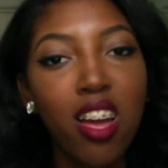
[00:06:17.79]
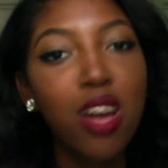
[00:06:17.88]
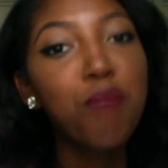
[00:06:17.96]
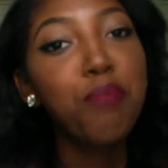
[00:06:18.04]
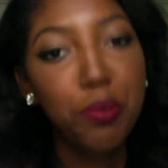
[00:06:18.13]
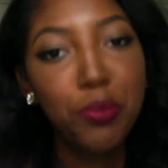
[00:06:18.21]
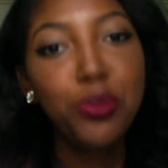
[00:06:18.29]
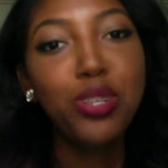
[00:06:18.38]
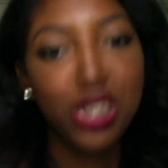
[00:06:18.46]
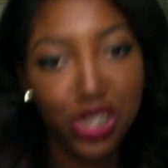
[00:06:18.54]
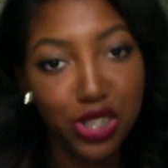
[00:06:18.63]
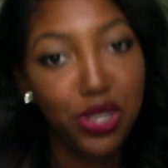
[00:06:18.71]
people
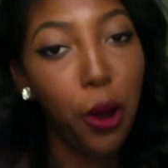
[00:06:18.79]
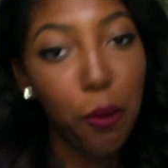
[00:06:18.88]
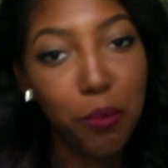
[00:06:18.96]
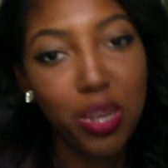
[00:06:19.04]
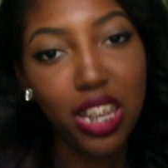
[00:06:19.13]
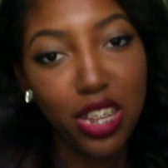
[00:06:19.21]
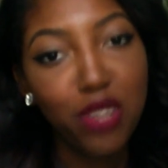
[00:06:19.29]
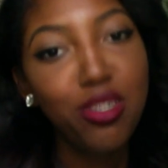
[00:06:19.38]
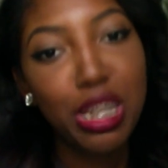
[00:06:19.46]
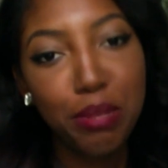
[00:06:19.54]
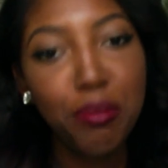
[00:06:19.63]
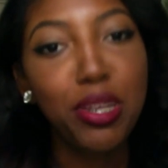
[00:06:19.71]
need to know me. You
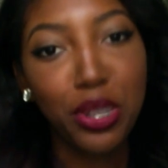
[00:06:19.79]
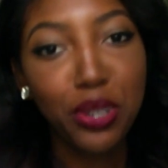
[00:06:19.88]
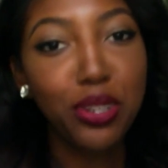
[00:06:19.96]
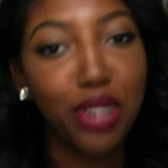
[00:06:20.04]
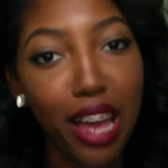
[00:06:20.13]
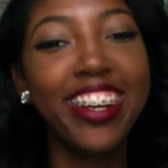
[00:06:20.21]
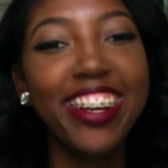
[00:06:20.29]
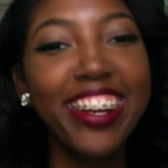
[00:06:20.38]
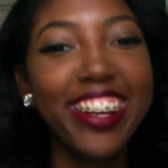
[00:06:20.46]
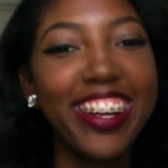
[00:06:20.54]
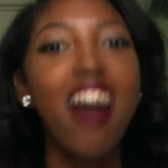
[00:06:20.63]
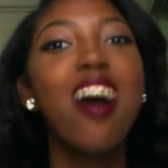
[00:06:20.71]
need me in your life.
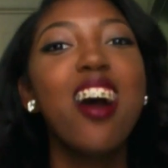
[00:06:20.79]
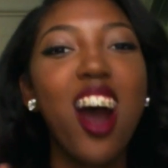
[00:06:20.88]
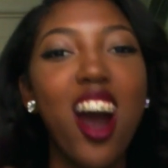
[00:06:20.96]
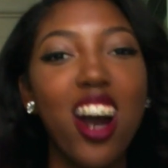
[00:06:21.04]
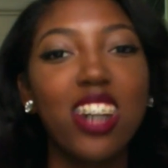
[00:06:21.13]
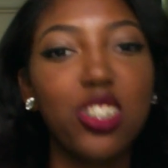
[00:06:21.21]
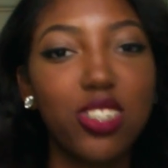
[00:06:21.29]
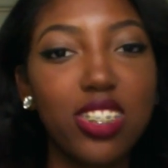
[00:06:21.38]
All jokes